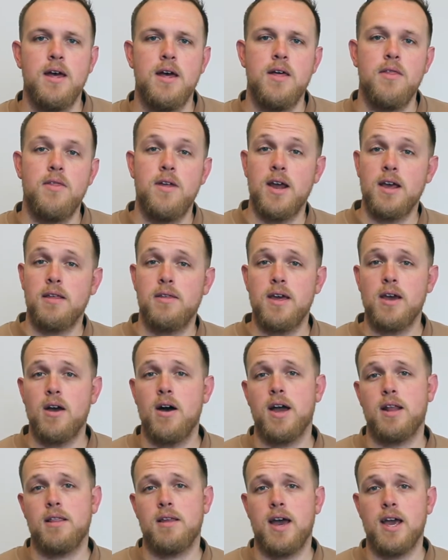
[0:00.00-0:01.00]
The next thing
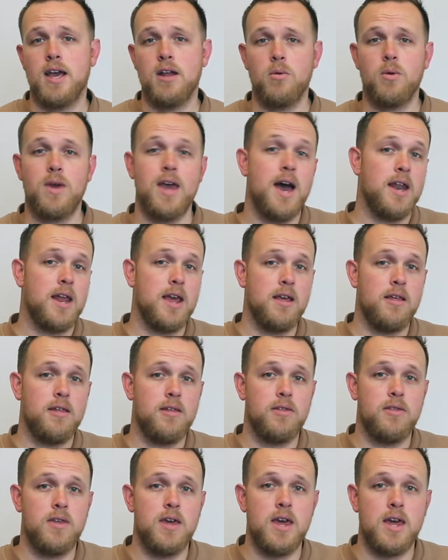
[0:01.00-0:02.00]
I take into account
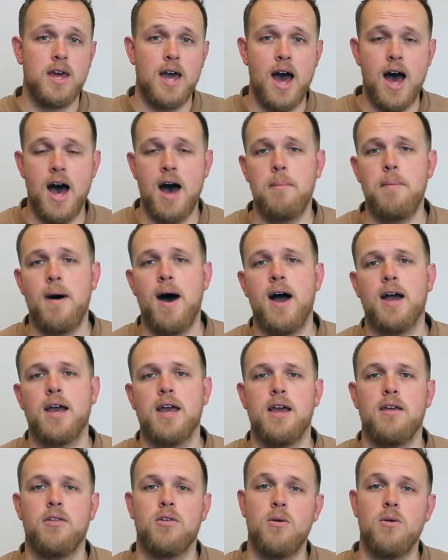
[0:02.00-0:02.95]
is the car parking.